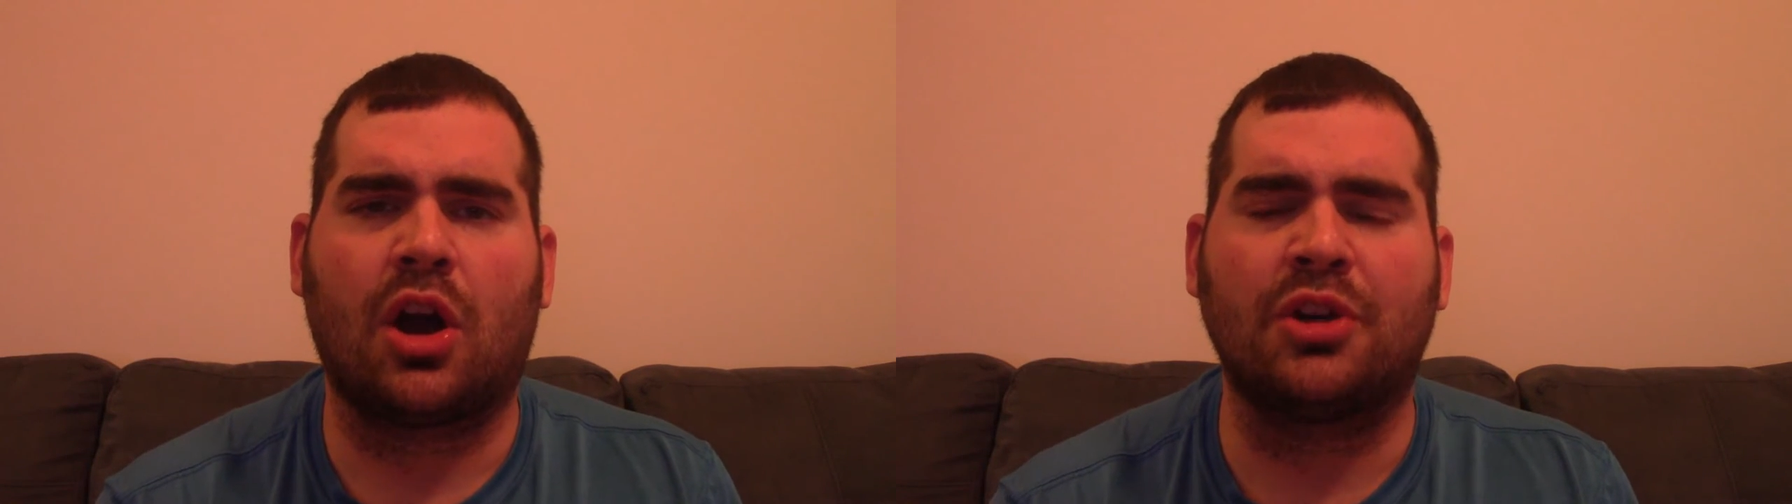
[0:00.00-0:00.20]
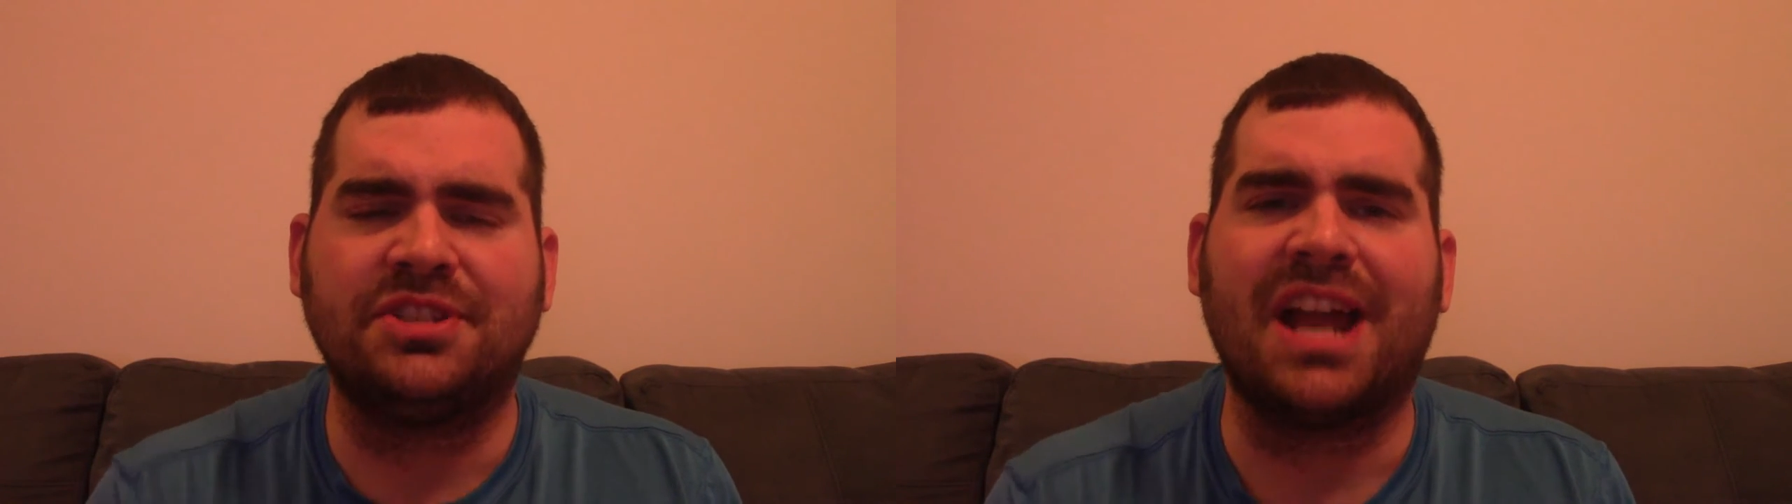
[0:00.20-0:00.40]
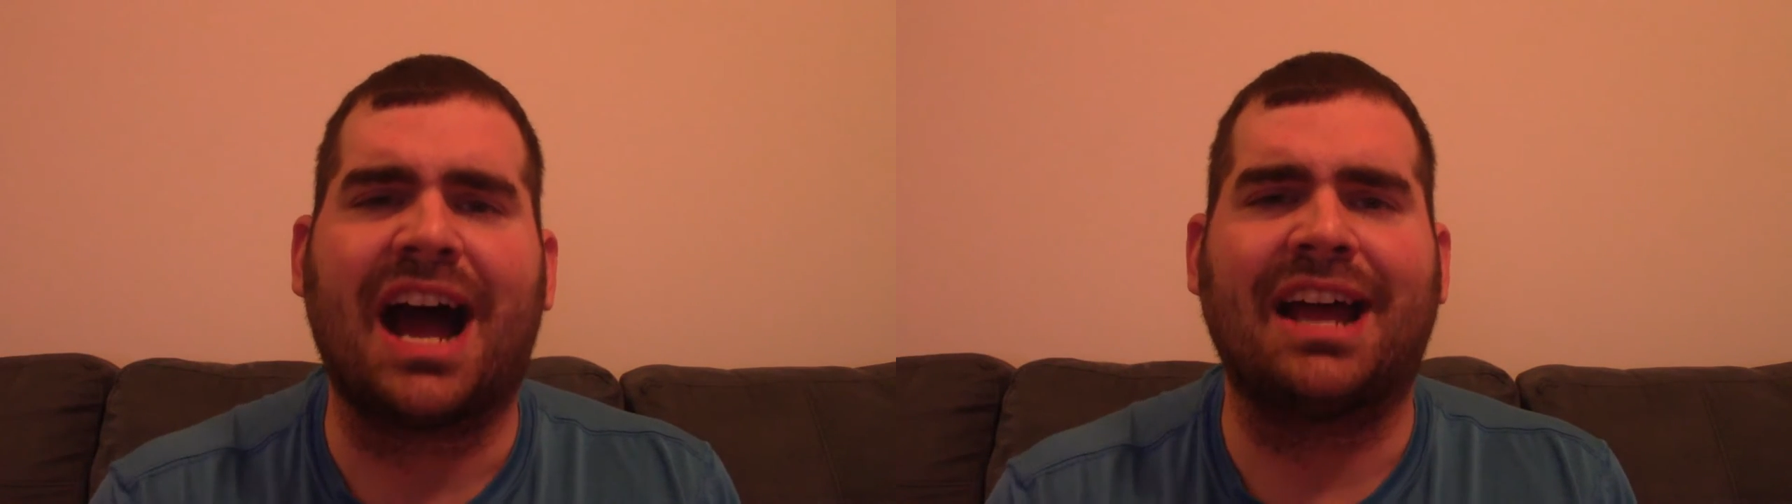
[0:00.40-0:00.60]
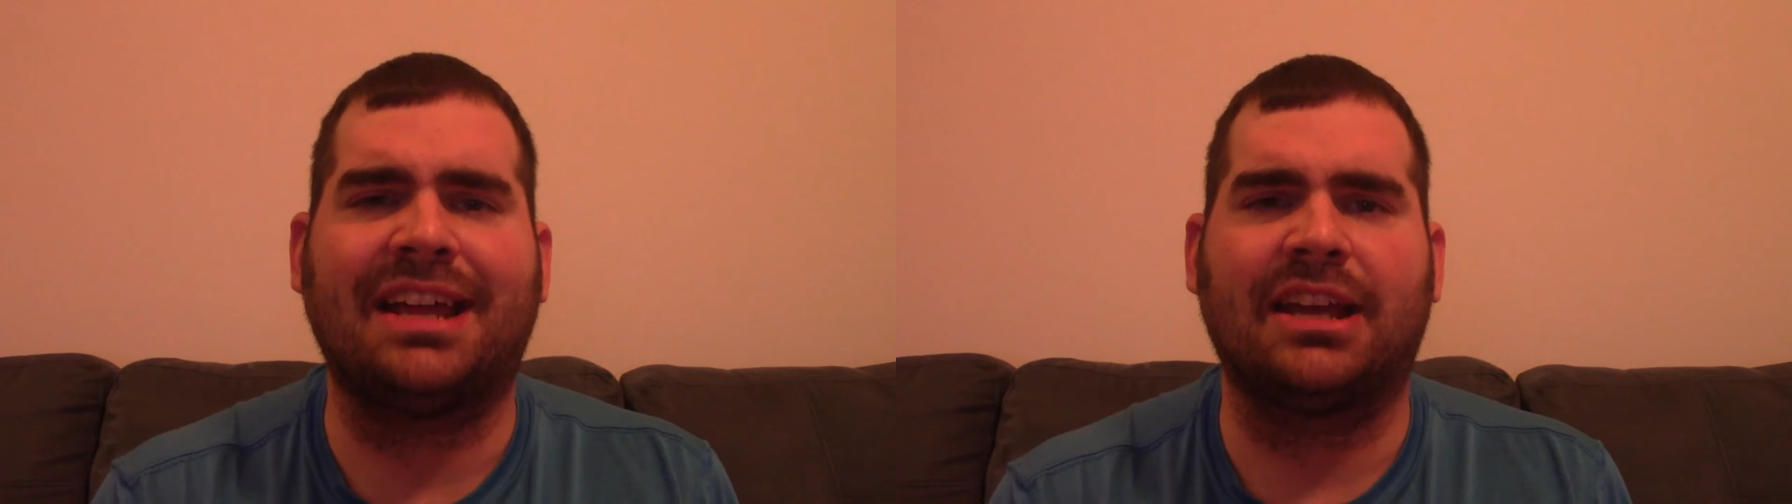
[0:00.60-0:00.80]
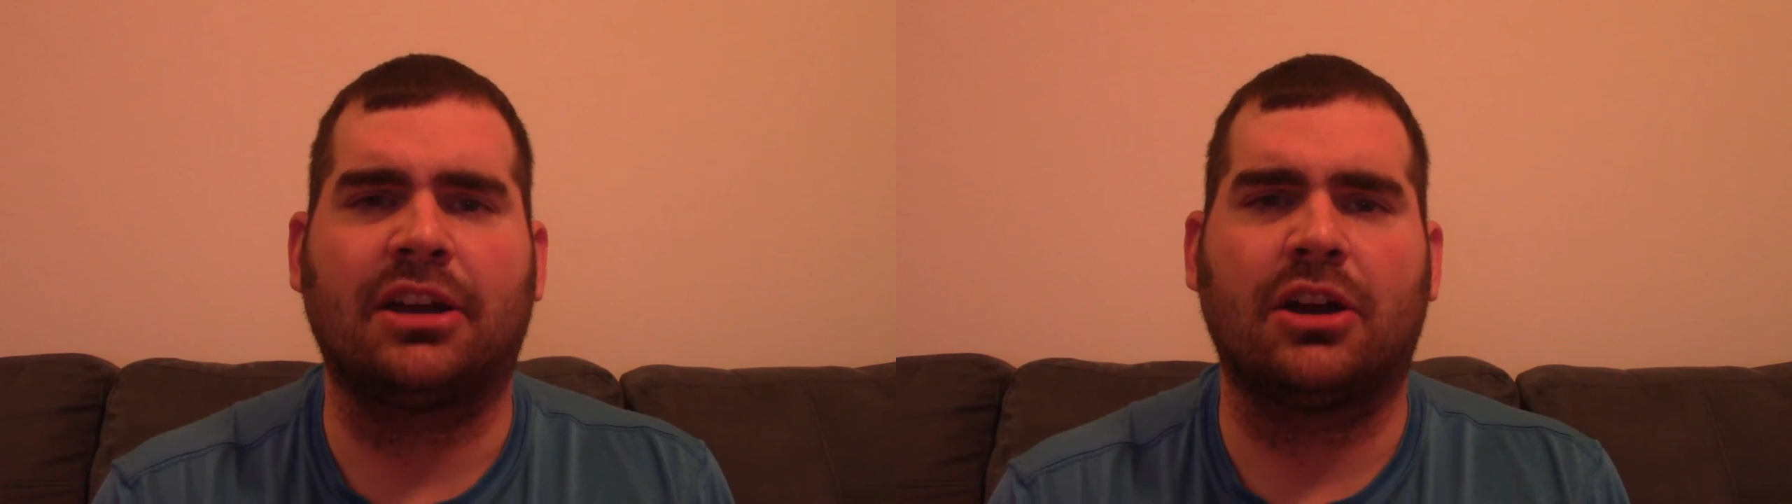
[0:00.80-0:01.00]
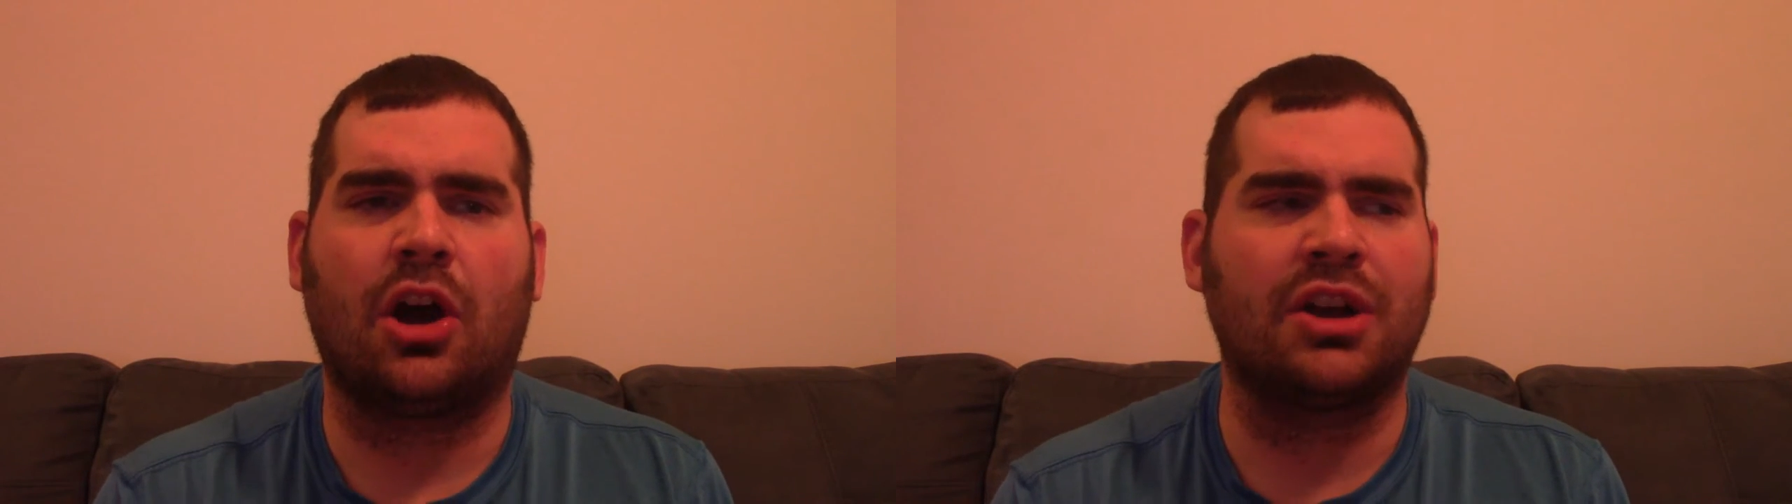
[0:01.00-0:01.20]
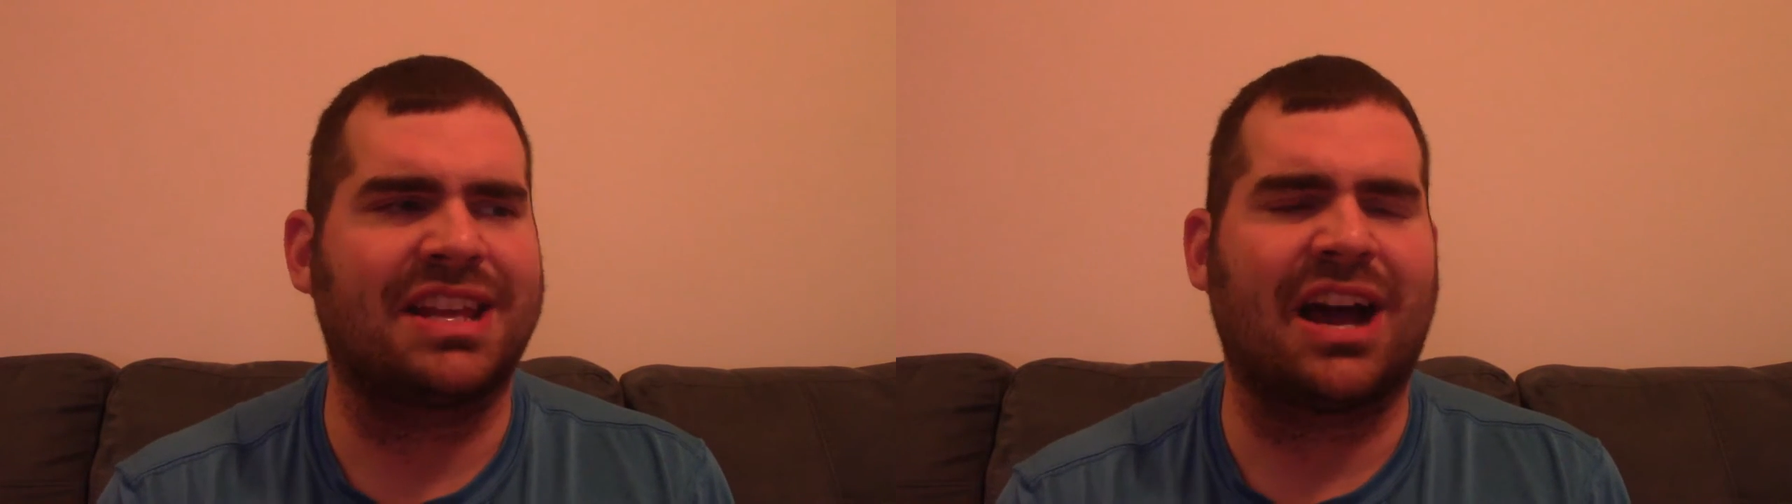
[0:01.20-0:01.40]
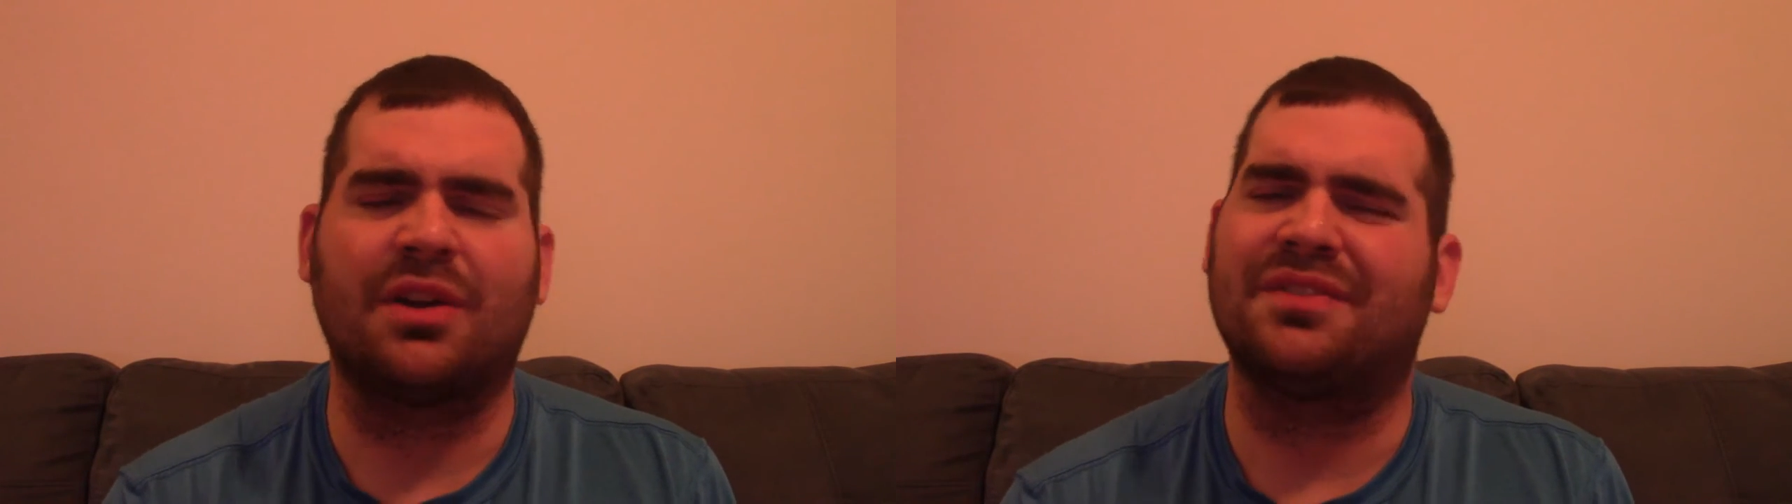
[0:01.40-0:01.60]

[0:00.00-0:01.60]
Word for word: are dying on account